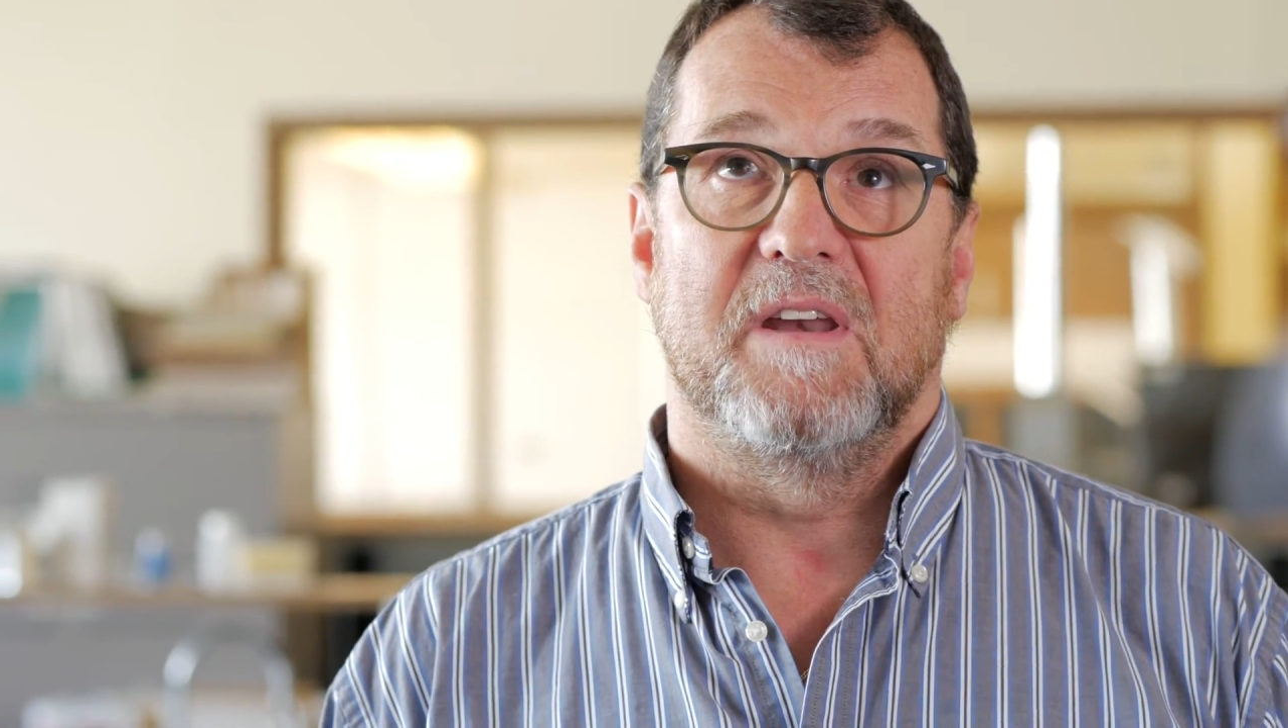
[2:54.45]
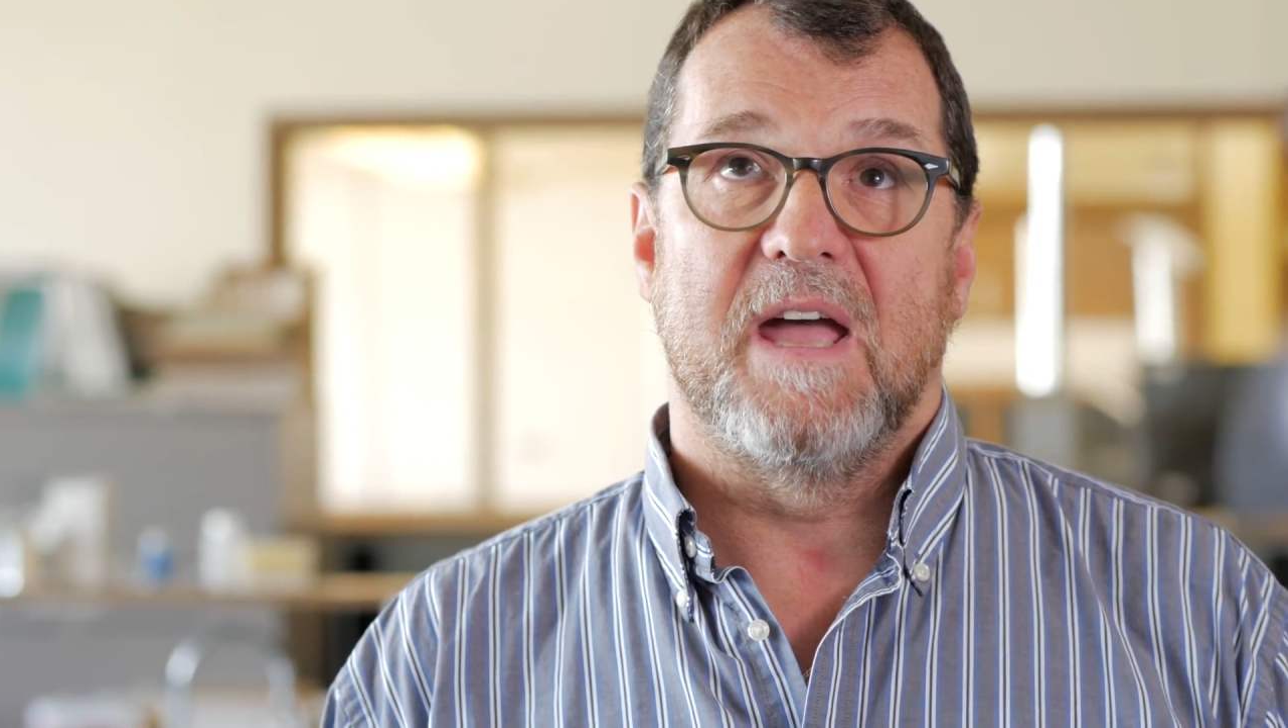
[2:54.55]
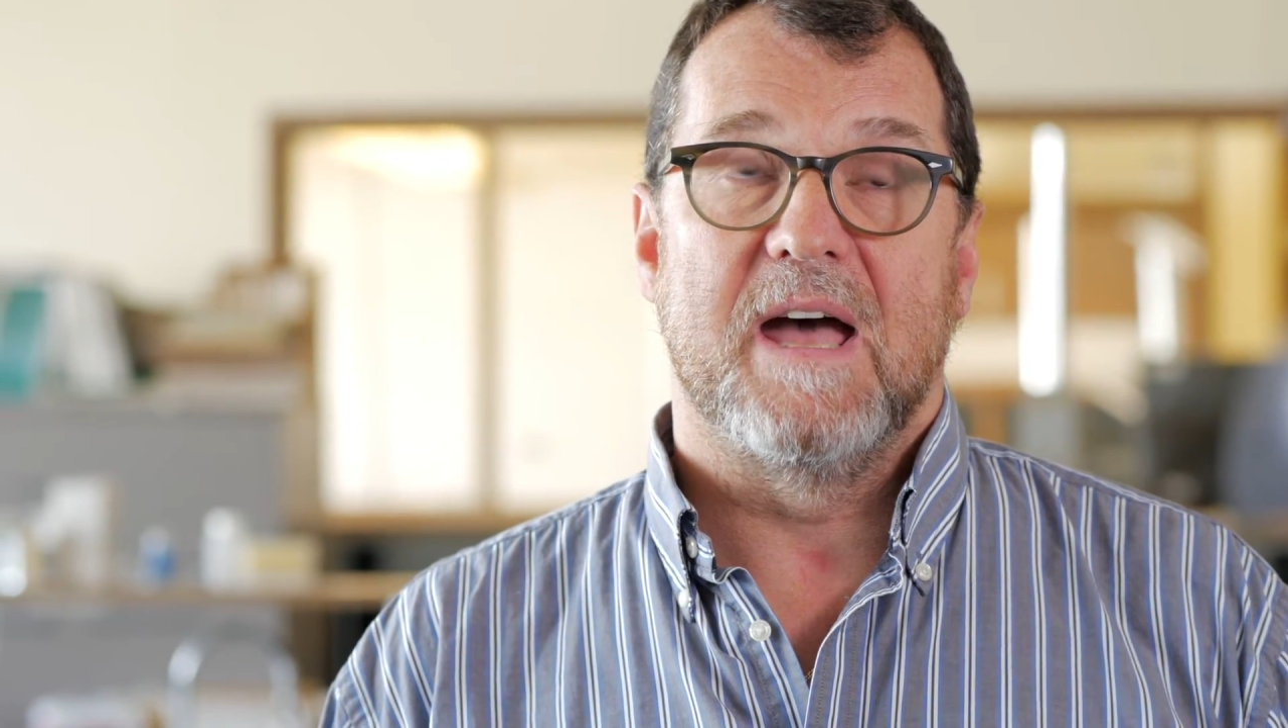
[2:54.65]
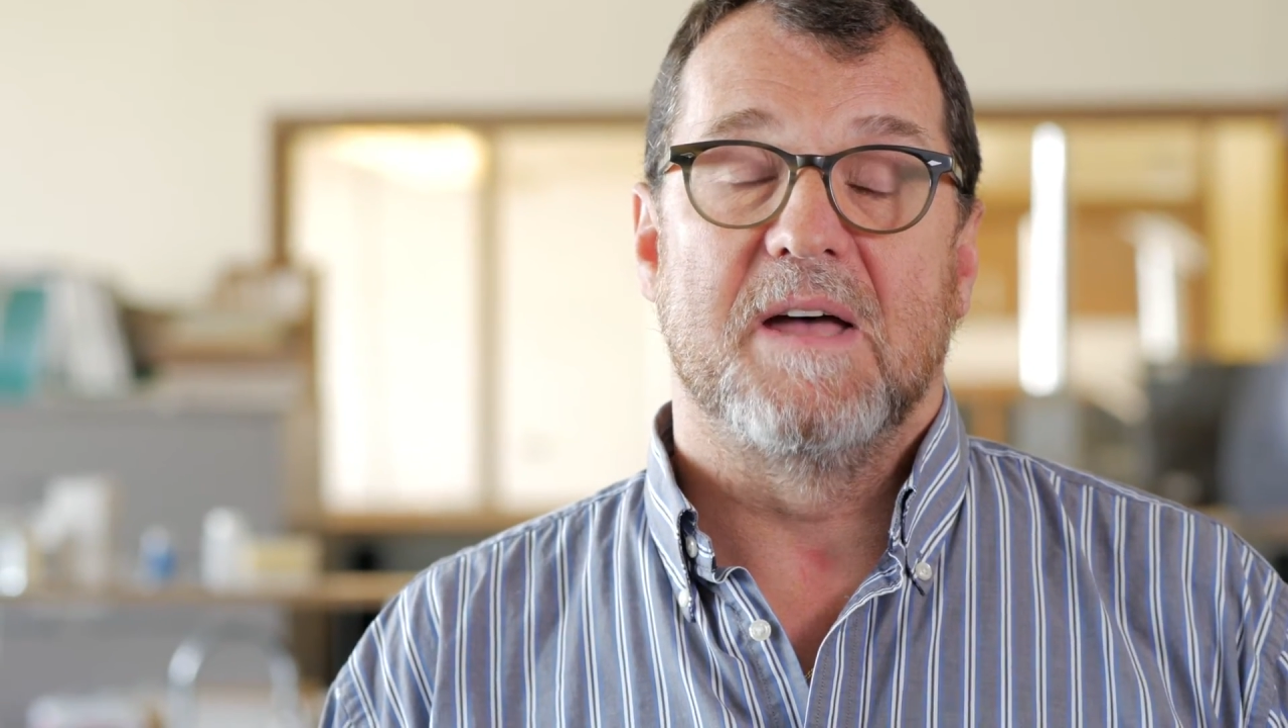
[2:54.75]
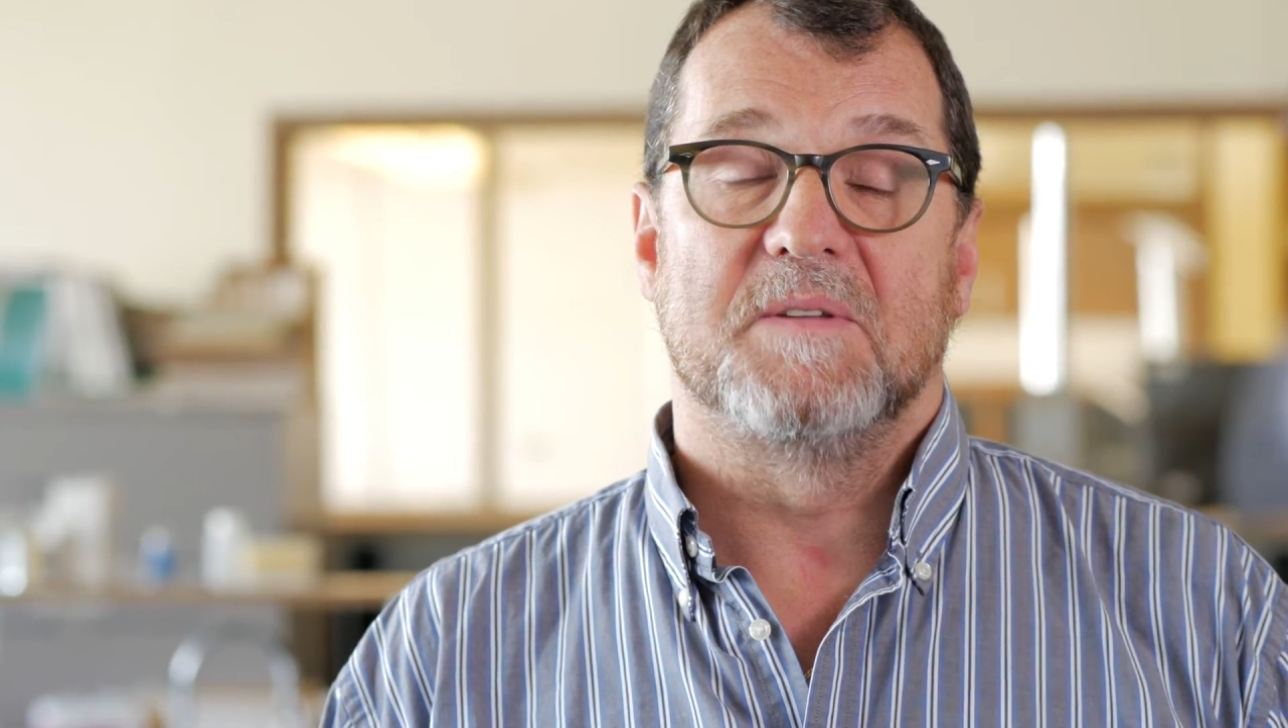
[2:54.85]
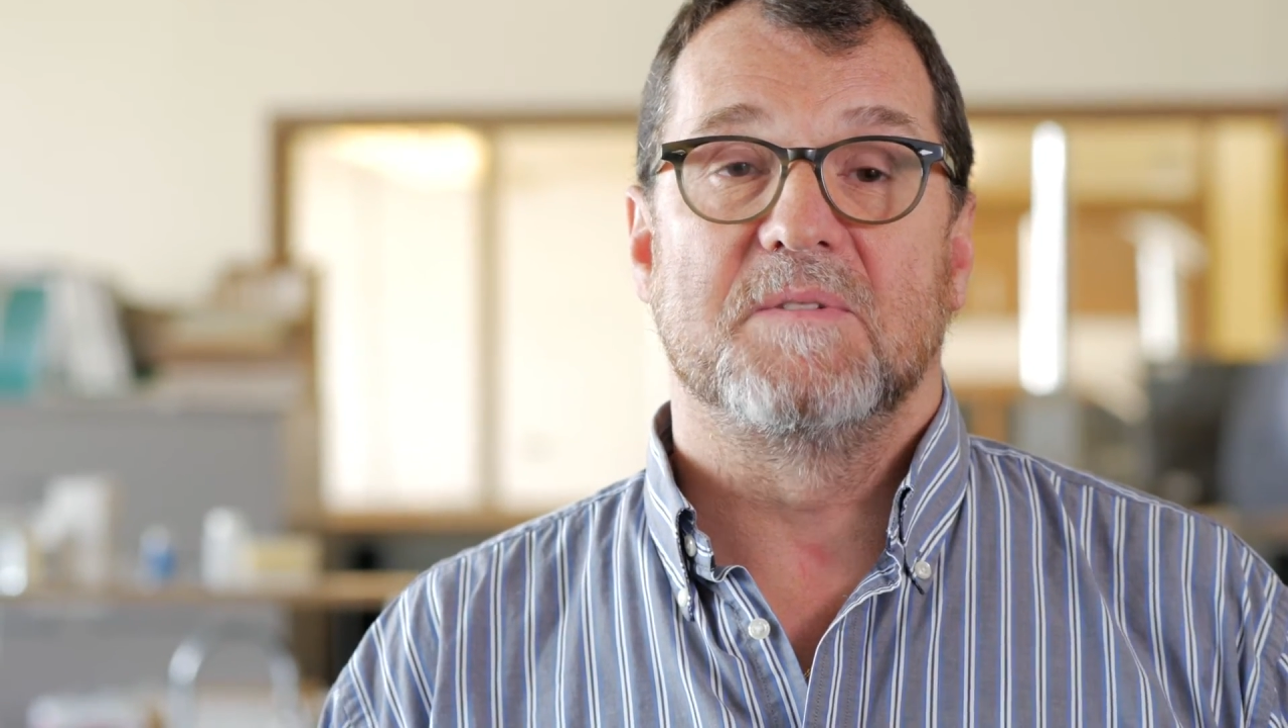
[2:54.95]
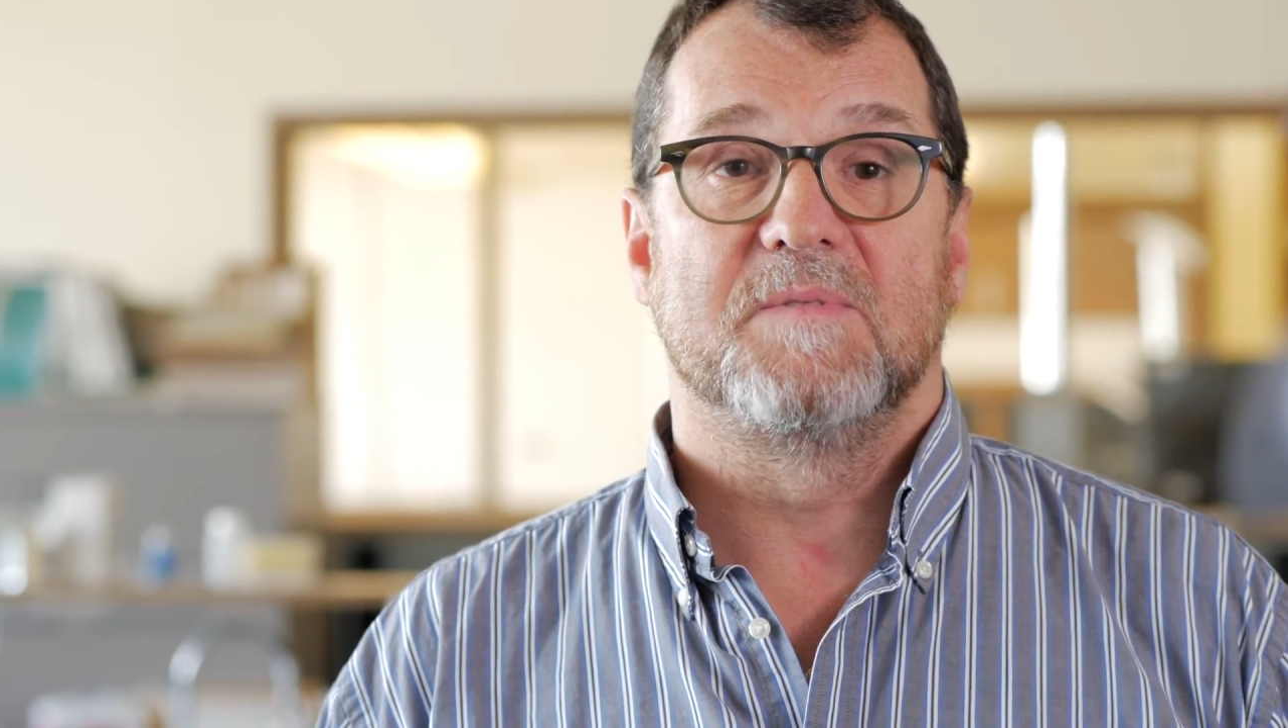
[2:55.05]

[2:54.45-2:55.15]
as